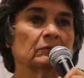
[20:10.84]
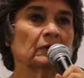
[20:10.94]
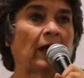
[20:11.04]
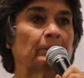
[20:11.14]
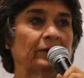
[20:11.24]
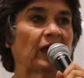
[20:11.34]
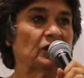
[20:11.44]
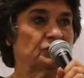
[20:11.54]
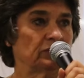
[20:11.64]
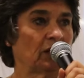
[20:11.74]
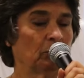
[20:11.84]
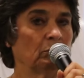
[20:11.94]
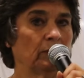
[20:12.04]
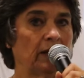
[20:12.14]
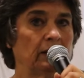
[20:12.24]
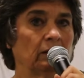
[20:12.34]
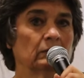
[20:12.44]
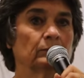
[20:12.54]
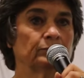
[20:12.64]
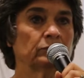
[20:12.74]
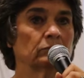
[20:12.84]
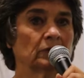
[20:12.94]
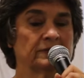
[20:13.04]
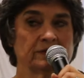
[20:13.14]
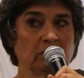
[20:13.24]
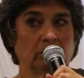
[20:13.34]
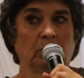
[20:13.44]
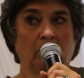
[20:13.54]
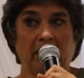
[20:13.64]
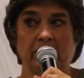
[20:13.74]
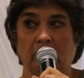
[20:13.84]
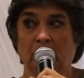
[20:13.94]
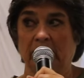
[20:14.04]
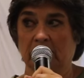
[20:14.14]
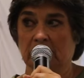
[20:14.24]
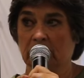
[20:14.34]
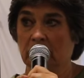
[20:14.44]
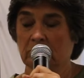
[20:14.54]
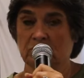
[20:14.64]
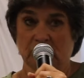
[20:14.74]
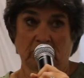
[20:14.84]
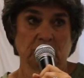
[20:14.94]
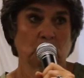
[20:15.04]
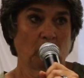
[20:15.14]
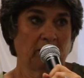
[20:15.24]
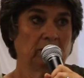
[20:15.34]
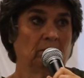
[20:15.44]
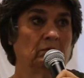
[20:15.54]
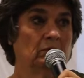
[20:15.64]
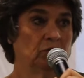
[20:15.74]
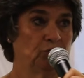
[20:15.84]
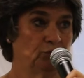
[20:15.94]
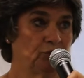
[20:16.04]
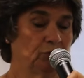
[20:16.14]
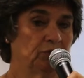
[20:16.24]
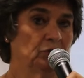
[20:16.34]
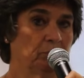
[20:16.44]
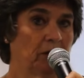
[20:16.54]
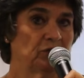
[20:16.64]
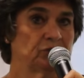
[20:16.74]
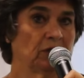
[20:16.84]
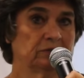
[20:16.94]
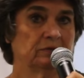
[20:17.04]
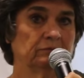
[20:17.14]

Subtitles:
application that we're reading is the only way that we can judge what you do in your project.